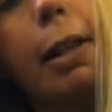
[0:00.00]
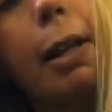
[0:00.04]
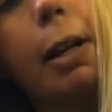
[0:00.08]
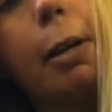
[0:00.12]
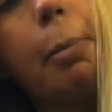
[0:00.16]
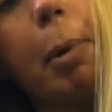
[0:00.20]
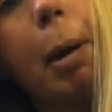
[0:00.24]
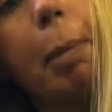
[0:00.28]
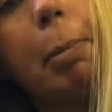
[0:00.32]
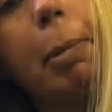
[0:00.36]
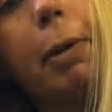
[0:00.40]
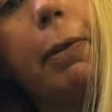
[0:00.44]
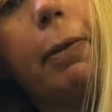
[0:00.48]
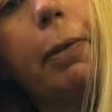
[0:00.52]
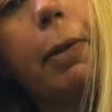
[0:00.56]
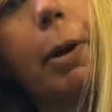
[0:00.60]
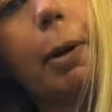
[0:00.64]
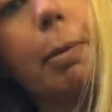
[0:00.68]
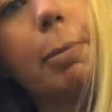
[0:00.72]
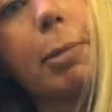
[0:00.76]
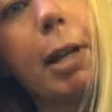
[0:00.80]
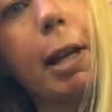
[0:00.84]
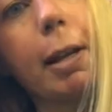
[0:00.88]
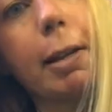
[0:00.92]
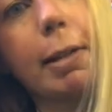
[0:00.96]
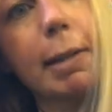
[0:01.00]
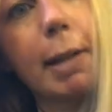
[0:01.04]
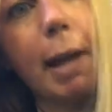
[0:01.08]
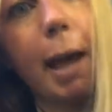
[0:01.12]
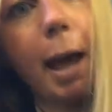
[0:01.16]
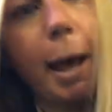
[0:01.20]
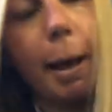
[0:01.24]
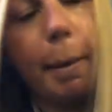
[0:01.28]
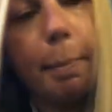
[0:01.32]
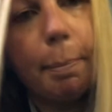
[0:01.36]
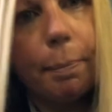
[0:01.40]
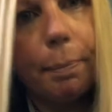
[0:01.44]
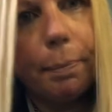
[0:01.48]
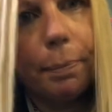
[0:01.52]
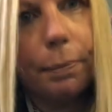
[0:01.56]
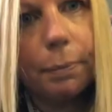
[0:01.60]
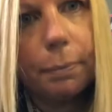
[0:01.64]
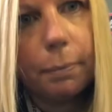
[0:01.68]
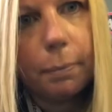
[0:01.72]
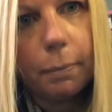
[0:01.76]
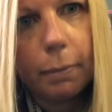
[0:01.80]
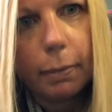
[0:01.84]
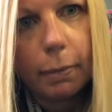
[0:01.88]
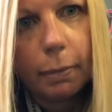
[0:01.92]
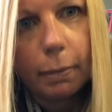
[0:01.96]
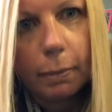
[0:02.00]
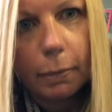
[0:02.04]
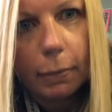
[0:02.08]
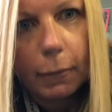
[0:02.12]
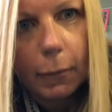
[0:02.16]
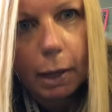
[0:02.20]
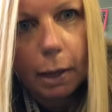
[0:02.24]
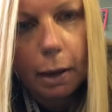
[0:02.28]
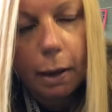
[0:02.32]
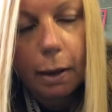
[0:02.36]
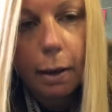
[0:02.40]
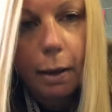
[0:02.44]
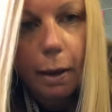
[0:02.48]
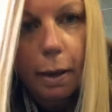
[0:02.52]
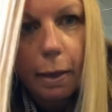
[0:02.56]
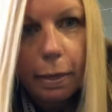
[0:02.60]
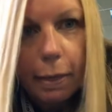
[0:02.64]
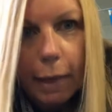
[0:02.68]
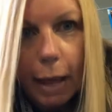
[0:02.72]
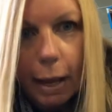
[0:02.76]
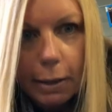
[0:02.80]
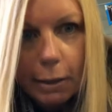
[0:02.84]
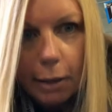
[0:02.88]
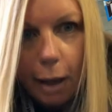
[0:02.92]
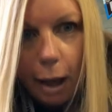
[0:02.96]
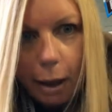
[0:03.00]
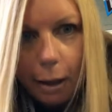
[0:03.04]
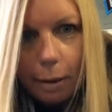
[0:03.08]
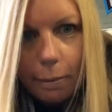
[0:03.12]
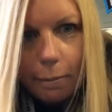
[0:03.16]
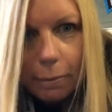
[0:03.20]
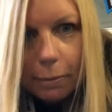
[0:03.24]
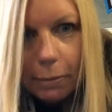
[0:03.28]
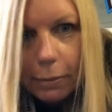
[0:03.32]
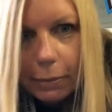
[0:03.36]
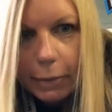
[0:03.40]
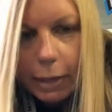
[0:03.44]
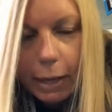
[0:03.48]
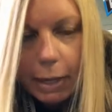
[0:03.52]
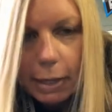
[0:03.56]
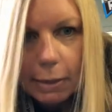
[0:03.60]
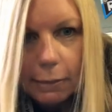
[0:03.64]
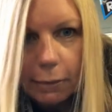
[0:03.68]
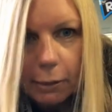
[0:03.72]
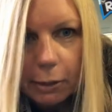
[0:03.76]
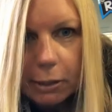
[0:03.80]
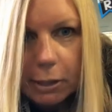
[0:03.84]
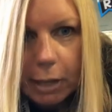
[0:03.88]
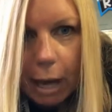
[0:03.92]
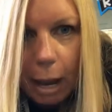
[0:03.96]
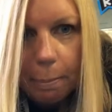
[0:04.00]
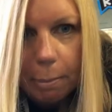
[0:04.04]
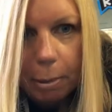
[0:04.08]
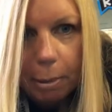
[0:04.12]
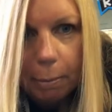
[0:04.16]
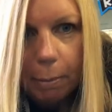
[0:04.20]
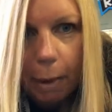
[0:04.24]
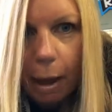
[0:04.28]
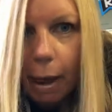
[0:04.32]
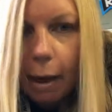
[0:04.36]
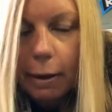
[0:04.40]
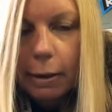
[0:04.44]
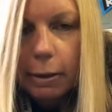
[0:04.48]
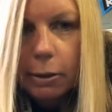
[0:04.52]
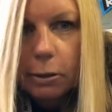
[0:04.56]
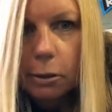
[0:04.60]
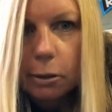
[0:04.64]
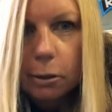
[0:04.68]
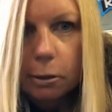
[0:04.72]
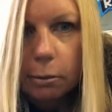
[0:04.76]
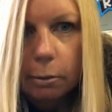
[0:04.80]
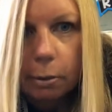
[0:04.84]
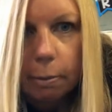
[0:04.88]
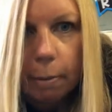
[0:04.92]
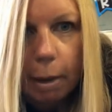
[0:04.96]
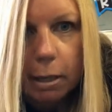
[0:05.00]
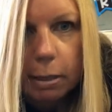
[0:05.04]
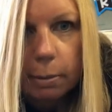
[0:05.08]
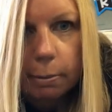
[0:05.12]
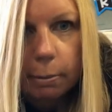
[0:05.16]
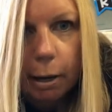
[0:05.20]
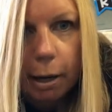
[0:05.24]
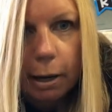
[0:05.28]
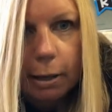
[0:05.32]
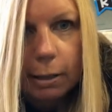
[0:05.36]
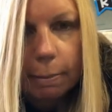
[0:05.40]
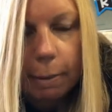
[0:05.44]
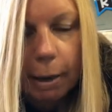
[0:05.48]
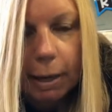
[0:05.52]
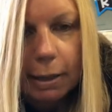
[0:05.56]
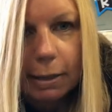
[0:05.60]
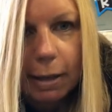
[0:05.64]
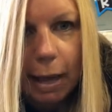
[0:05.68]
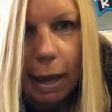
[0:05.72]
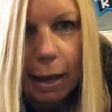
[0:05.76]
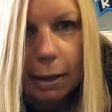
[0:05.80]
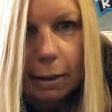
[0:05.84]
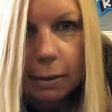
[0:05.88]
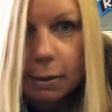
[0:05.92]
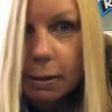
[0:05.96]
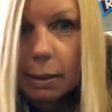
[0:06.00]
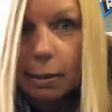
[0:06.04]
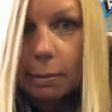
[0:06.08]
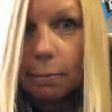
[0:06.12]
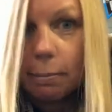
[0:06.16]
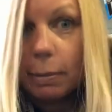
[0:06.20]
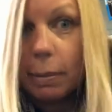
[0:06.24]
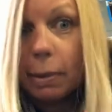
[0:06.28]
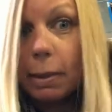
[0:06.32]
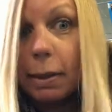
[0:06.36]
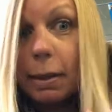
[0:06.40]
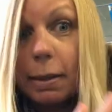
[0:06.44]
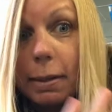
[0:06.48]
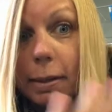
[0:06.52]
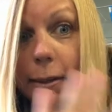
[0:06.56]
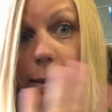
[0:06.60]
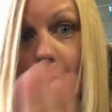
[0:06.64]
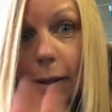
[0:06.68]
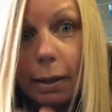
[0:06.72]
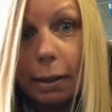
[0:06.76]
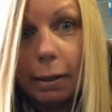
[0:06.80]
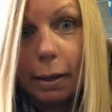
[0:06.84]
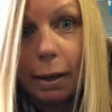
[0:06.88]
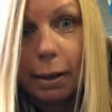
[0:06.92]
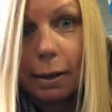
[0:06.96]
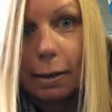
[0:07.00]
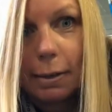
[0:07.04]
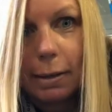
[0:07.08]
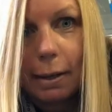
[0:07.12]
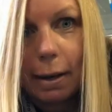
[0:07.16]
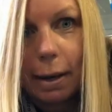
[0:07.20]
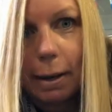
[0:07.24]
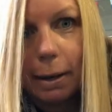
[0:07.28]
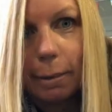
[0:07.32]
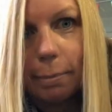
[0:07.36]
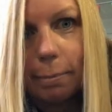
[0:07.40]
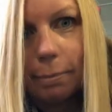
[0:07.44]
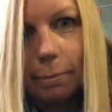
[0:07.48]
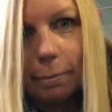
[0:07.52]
a bubble formed on top. That's all. Thanks for stopping by to Remezmerized by Science. See you next time.